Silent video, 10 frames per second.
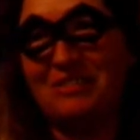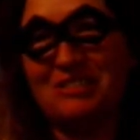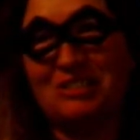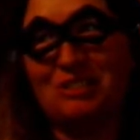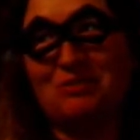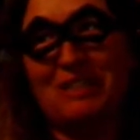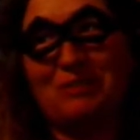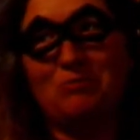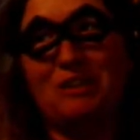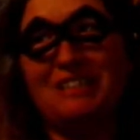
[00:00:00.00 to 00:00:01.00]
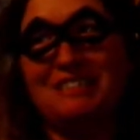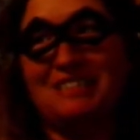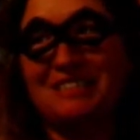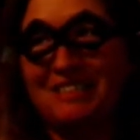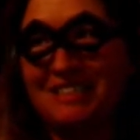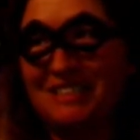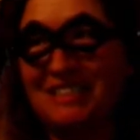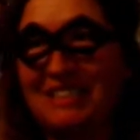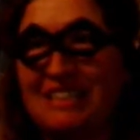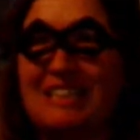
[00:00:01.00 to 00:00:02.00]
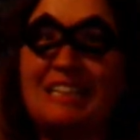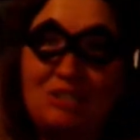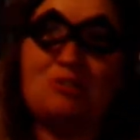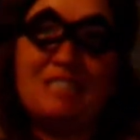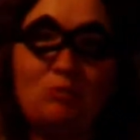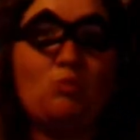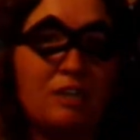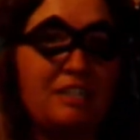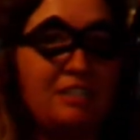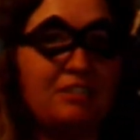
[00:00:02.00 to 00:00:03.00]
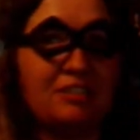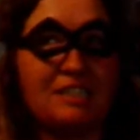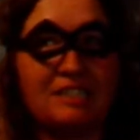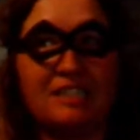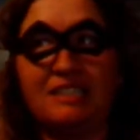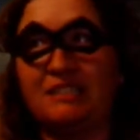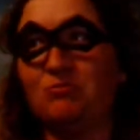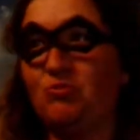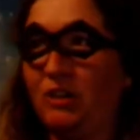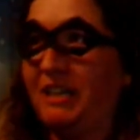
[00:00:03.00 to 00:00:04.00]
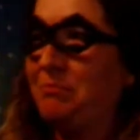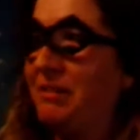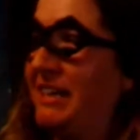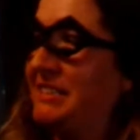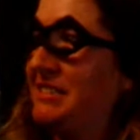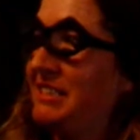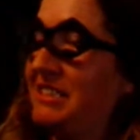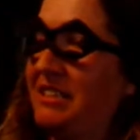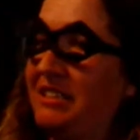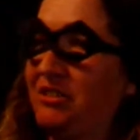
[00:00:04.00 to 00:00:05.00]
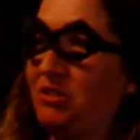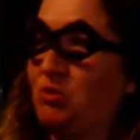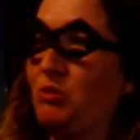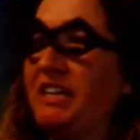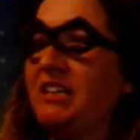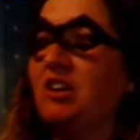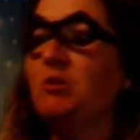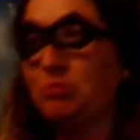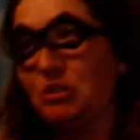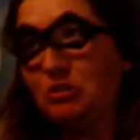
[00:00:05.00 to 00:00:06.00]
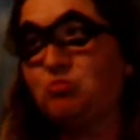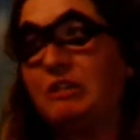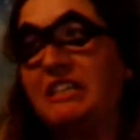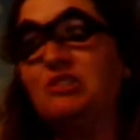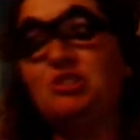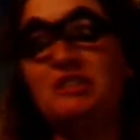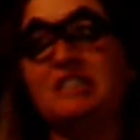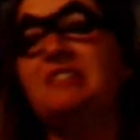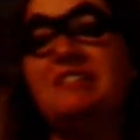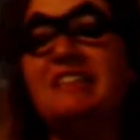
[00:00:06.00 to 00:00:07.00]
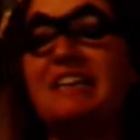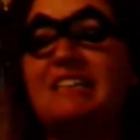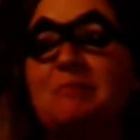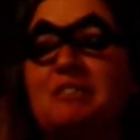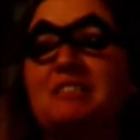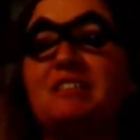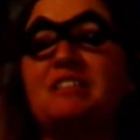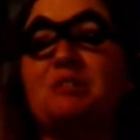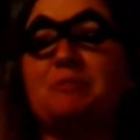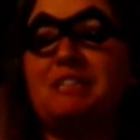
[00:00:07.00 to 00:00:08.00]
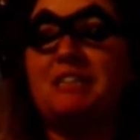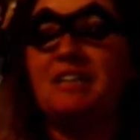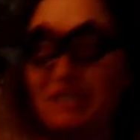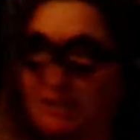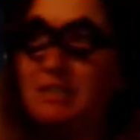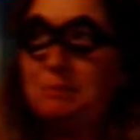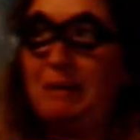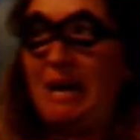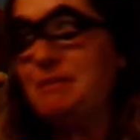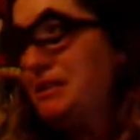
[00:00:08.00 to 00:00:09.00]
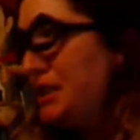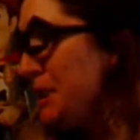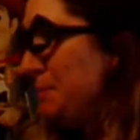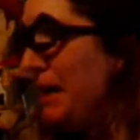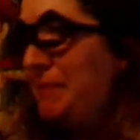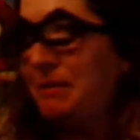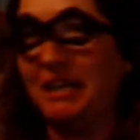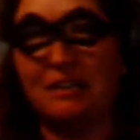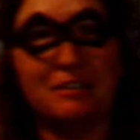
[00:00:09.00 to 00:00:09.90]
So I'm like, what? And I still say what here because I said what actually in the theaters. Why, Bruce? Why aren't you yelling at him? He's telling everybody, "Hey, this is Batman. This is Batman."